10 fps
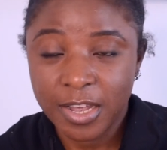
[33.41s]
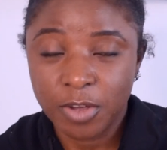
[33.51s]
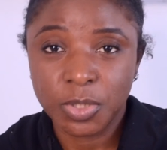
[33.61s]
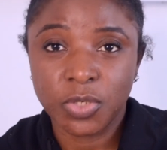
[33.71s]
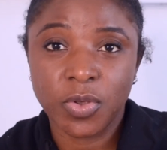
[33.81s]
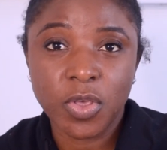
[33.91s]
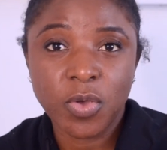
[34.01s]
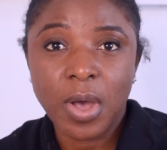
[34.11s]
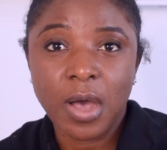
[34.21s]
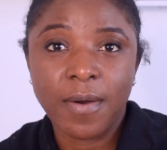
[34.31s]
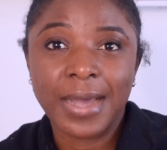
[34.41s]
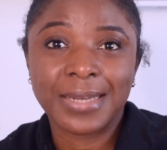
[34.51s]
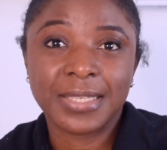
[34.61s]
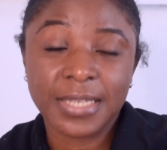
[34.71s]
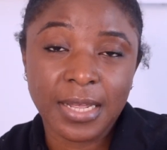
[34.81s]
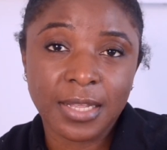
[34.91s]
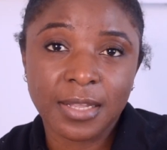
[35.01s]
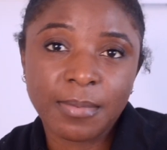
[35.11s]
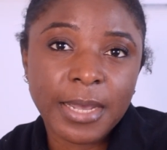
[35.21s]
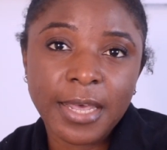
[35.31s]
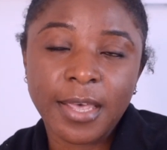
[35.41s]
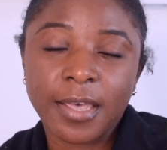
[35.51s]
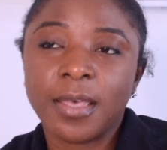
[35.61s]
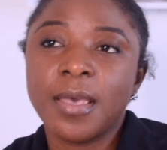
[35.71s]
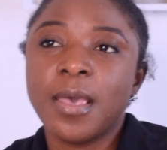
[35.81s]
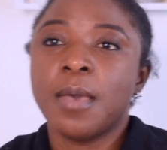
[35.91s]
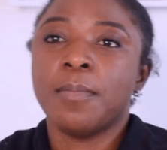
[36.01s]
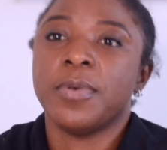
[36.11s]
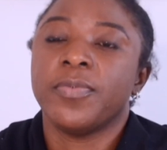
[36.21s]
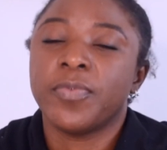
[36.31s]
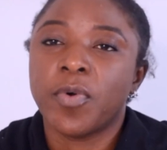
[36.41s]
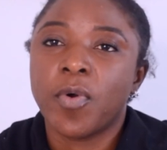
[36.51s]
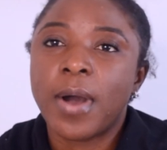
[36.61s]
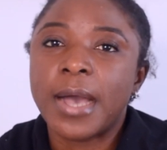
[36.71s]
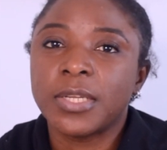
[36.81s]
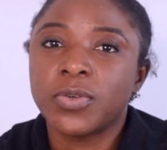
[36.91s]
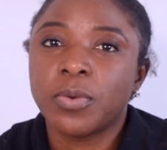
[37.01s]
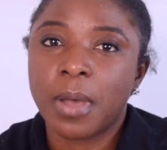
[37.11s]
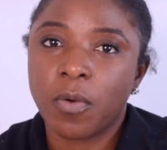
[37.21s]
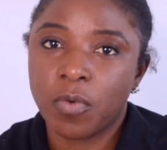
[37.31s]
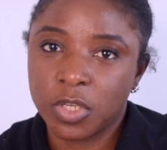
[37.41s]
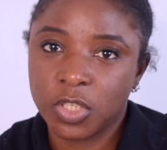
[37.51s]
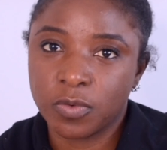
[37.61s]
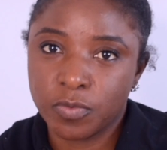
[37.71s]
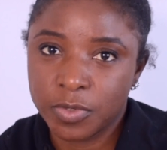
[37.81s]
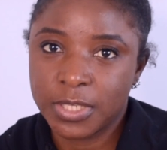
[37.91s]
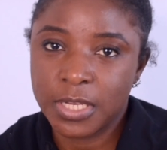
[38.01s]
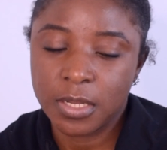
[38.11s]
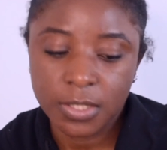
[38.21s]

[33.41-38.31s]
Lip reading: I'll be showing you how I detangle my hair before I do my wash routine.